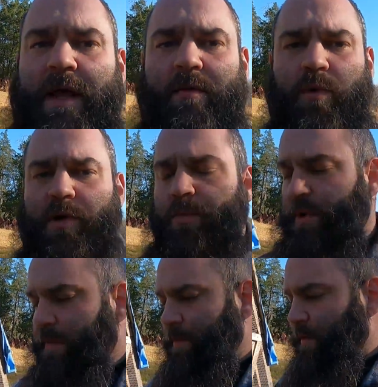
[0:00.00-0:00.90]
and winter
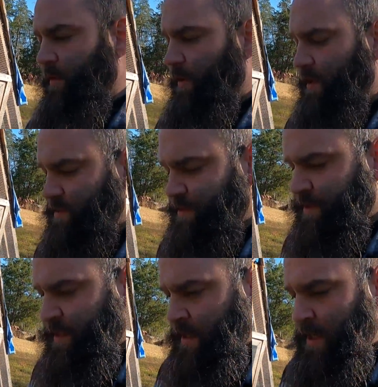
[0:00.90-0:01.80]
prep on the gardens.
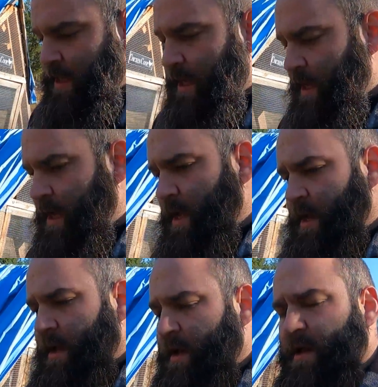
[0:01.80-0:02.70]

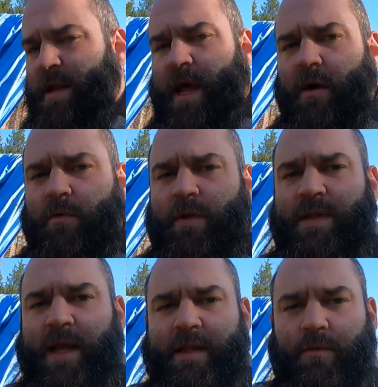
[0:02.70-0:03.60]
Now, the
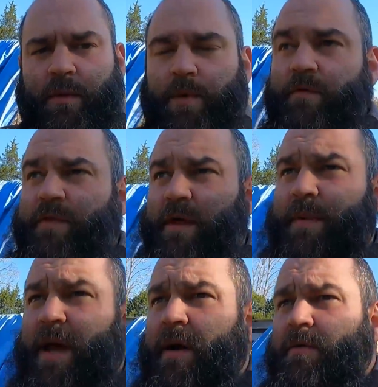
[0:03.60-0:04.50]
day that we moved them
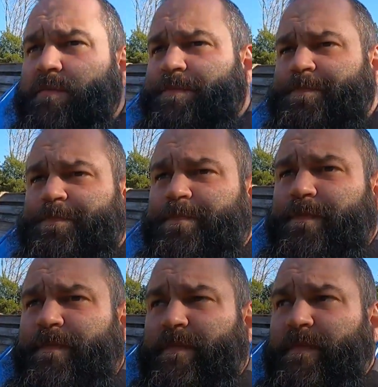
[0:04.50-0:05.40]
out,
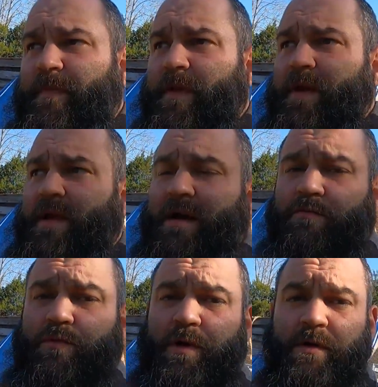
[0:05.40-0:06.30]
it got
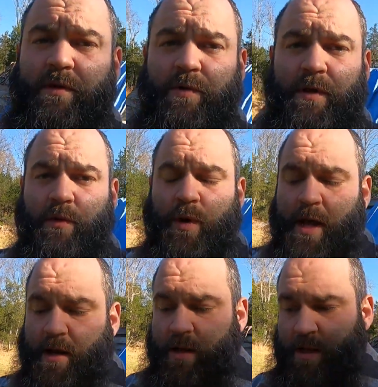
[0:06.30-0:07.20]
really
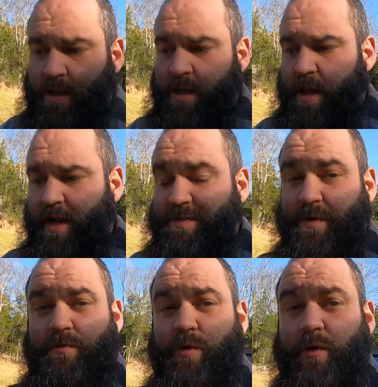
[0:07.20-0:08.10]
wet, and it's
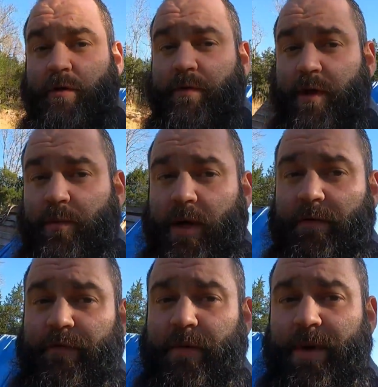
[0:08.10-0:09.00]
been really wet
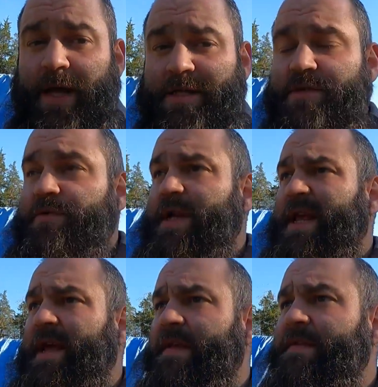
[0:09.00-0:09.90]
for the past 3
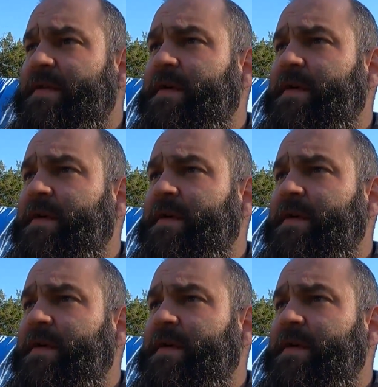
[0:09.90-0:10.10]
days.